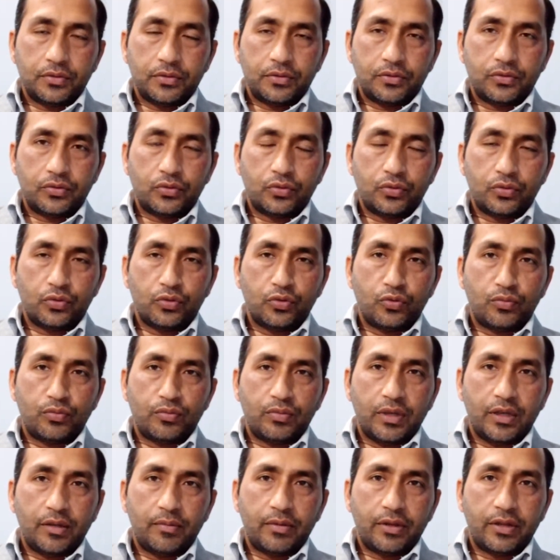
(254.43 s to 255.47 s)
So you
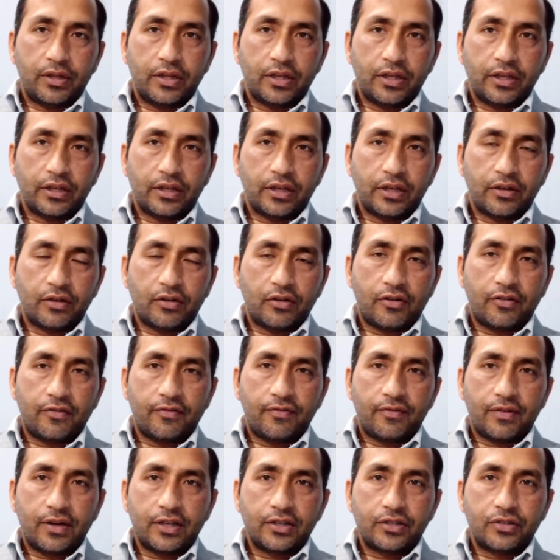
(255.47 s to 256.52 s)
may be thinking
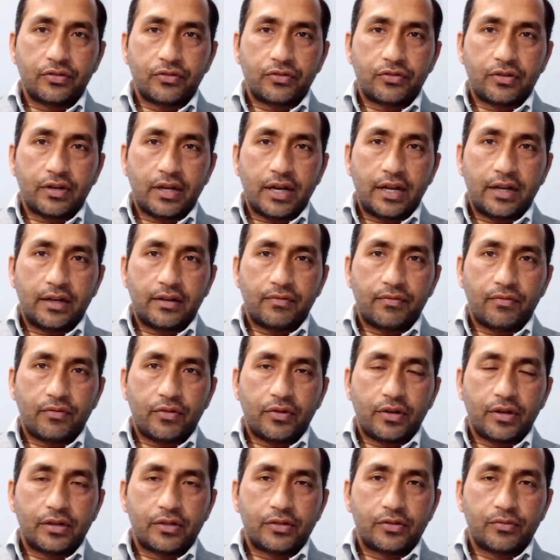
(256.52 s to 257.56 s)
of, I should write
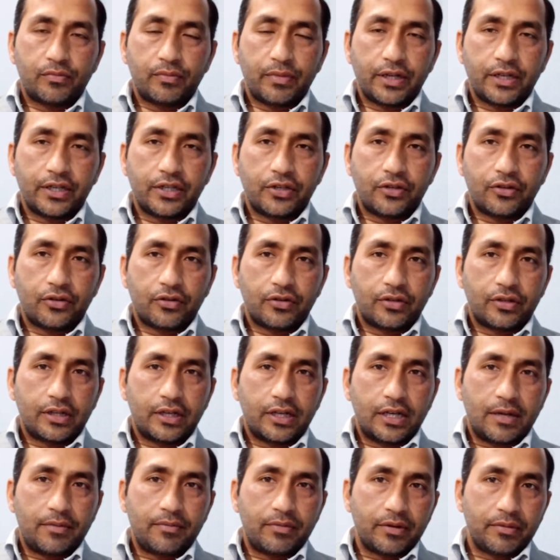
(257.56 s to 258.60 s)
void. So make sure
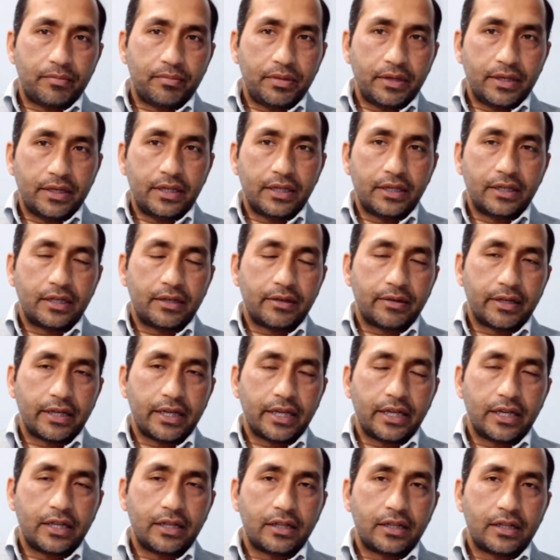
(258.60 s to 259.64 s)
that I'm repeating
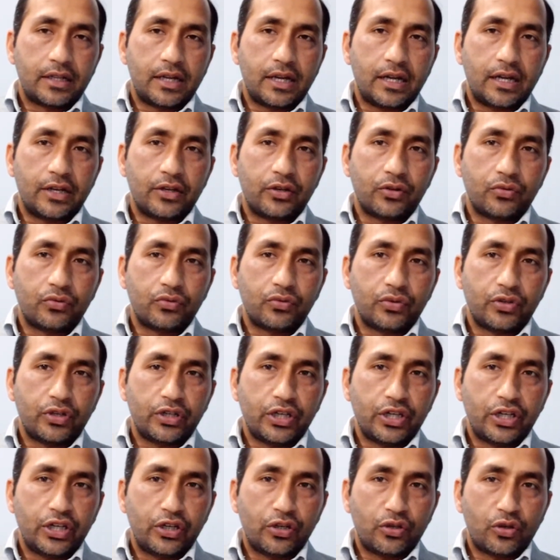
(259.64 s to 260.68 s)
again that you
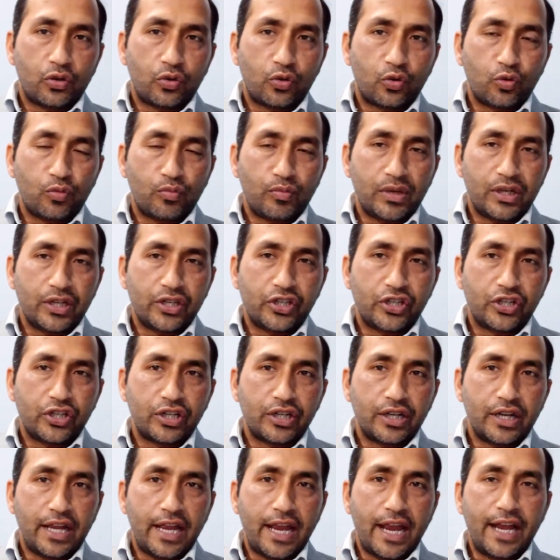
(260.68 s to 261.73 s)
need not to
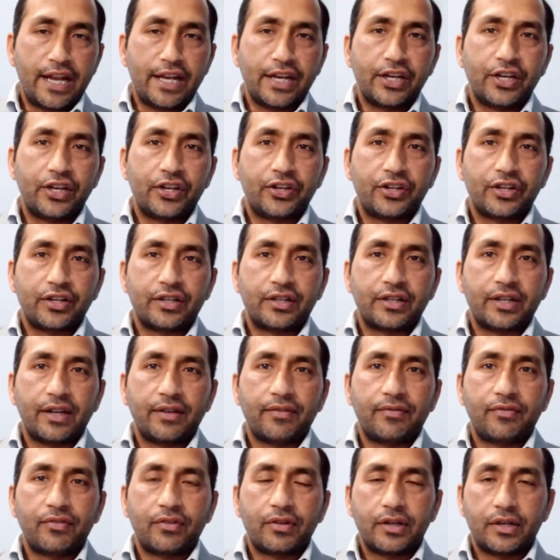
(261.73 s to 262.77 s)
mention any return
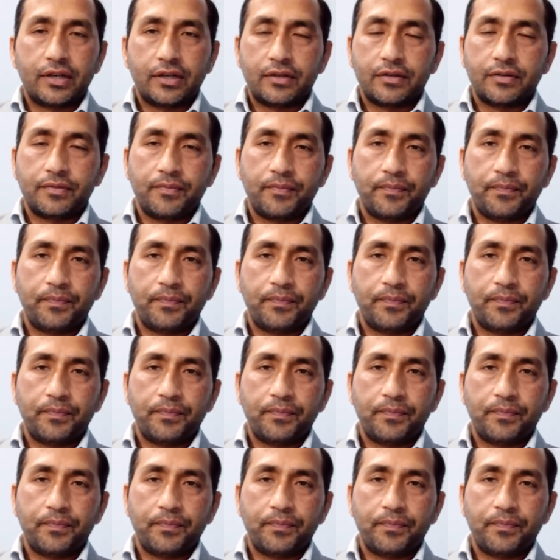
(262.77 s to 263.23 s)
type for it.